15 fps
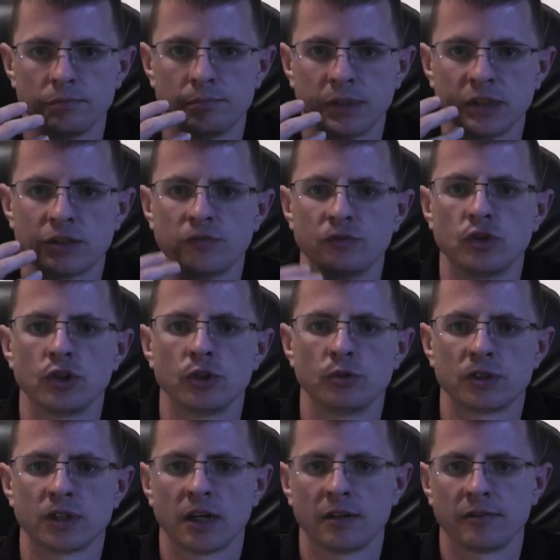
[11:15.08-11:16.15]
bits of
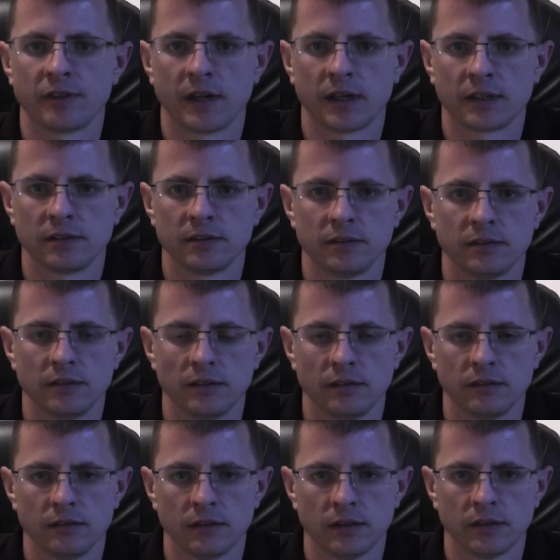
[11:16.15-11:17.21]
juice that I've had
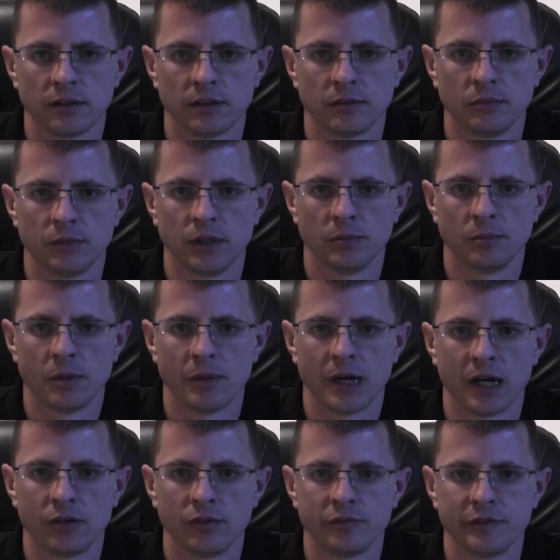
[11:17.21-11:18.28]
um, in my
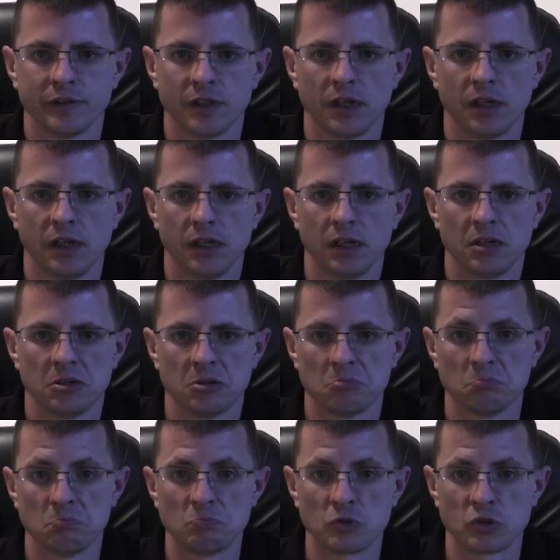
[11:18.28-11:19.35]
mouth,
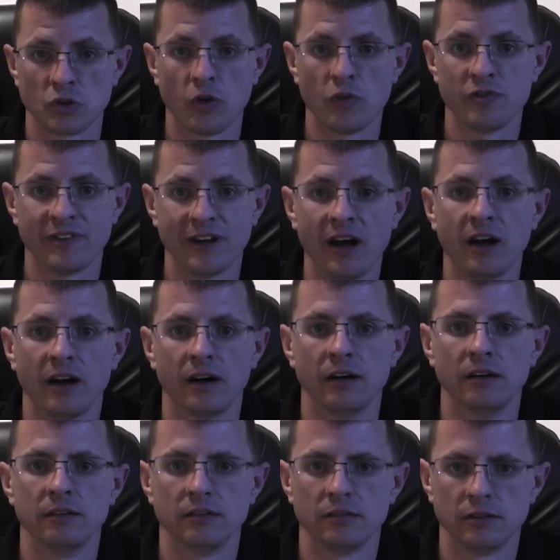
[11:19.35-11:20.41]
so
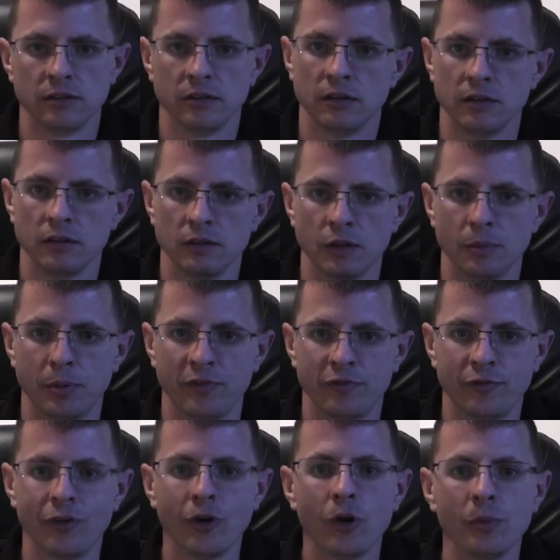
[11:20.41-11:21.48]
far the
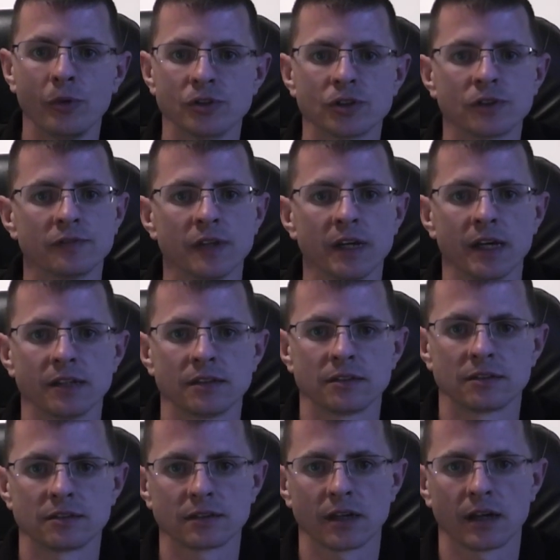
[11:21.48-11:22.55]
performance of
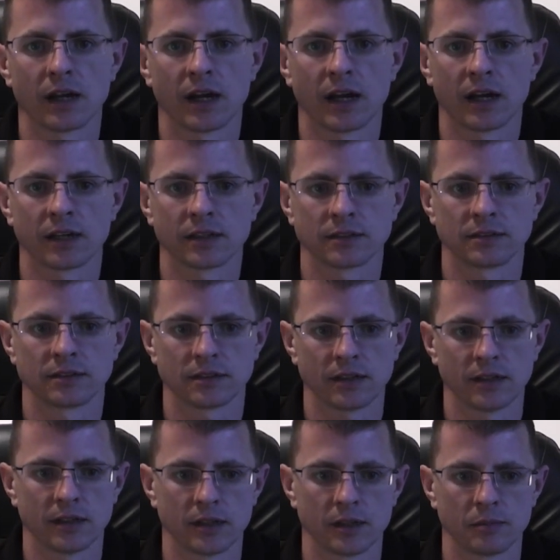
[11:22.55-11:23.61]
this has
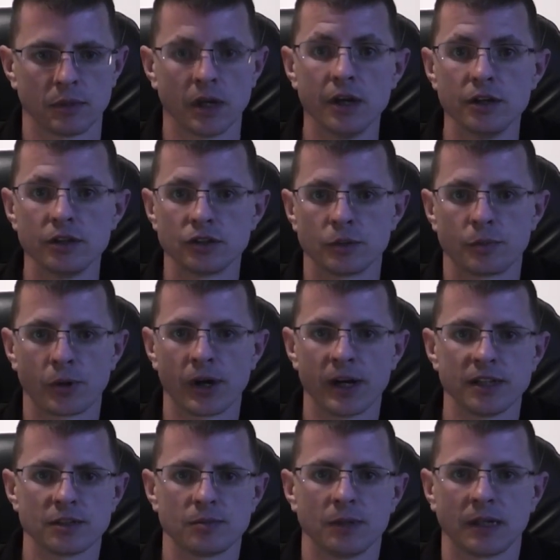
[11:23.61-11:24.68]
um,
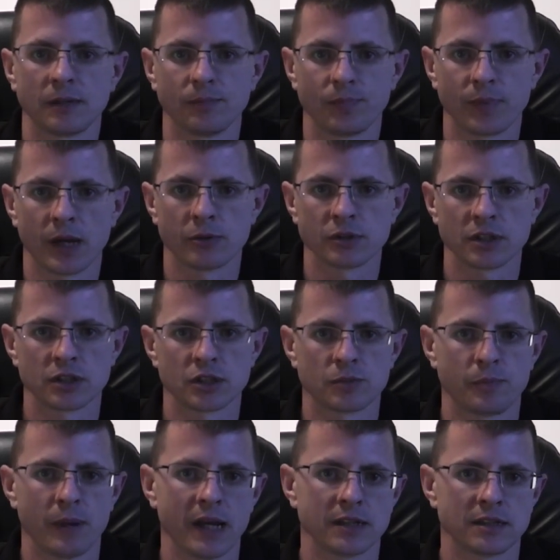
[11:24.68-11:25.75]
surprised me. I was
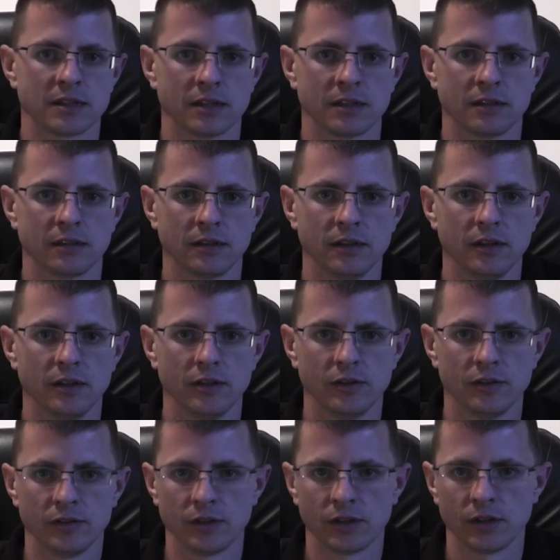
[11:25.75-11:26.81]
expecting,
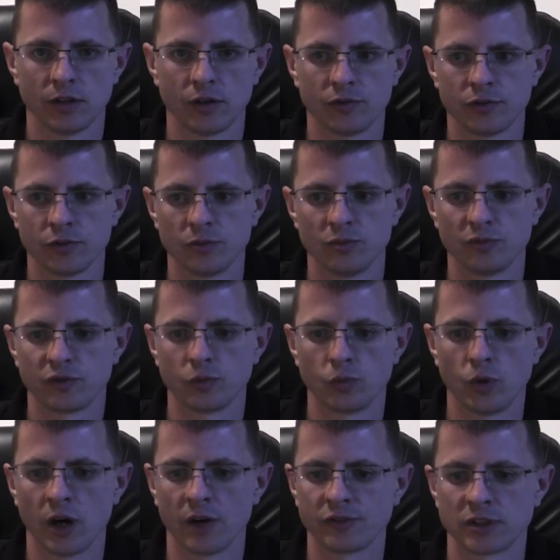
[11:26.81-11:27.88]
you know, from, from
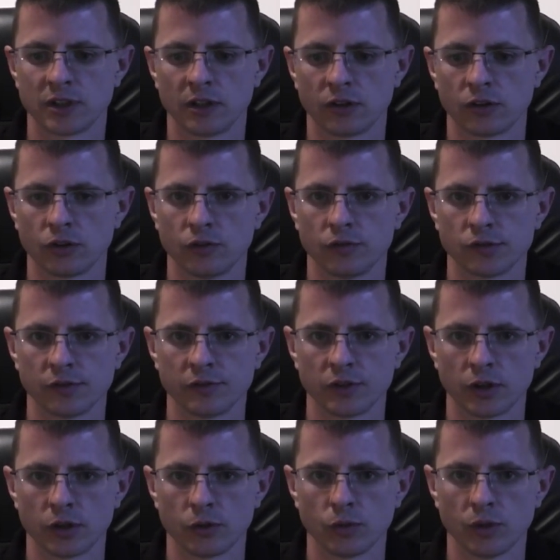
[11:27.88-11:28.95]
what I've seen on another
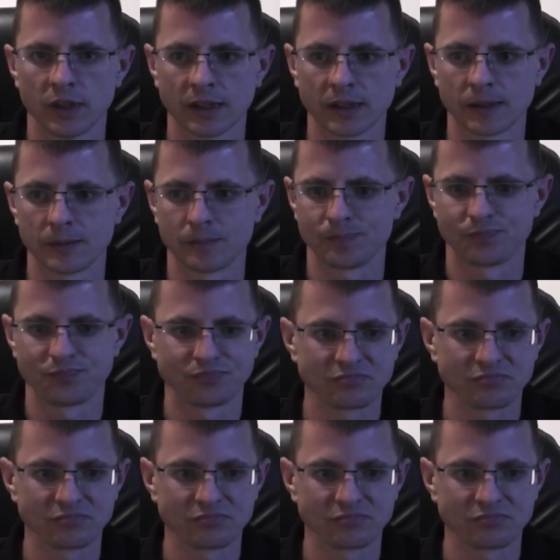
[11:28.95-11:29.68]
review, um,